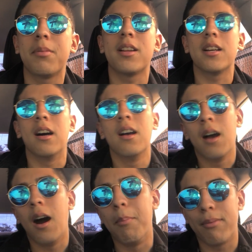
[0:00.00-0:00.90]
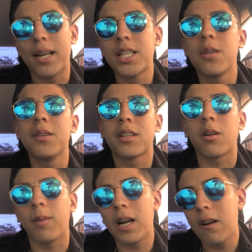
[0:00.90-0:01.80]
put a break to his
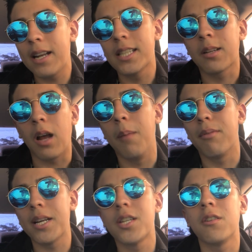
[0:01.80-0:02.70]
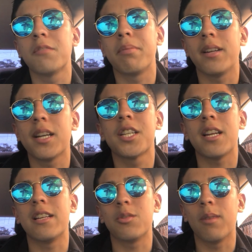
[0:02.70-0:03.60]
career and a break to his
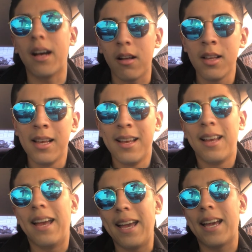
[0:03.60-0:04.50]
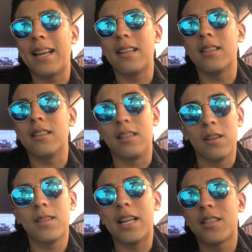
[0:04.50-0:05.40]
production as well, and
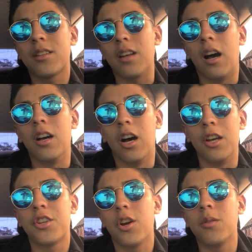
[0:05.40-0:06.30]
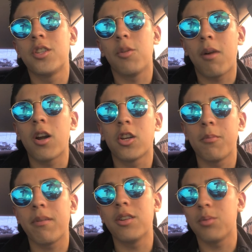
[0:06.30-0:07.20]
that's shown to Amari
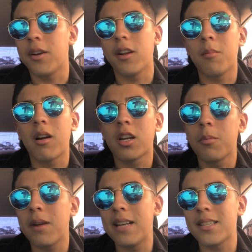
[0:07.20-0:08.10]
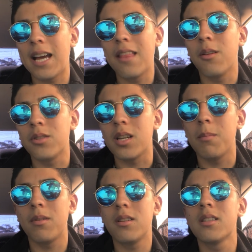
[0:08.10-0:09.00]
Cooper as well. Amari Cooper hasn't had those
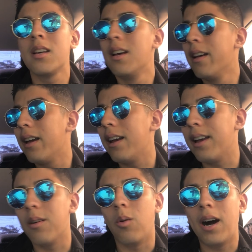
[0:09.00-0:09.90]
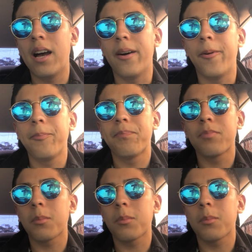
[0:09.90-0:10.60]
numbers in a while,